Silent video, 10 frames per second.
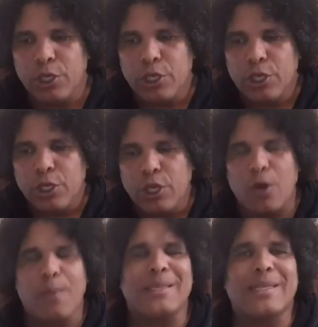Now a
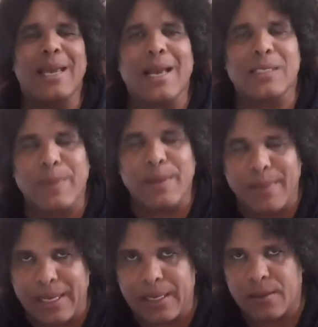mistake has been
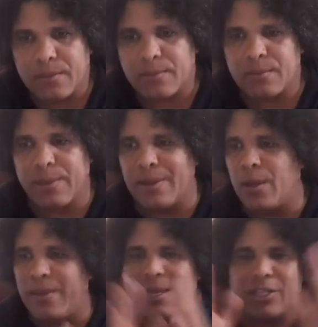made. Let me
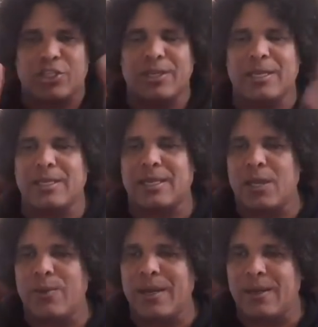get straight into it. Let
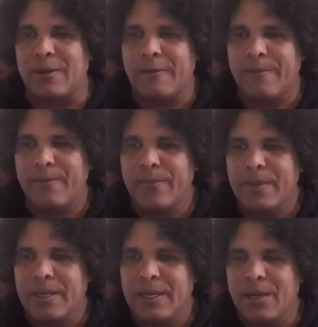
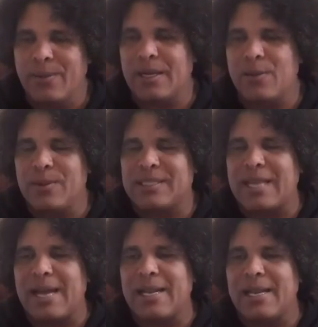me start
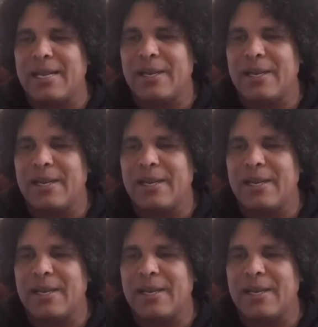the day.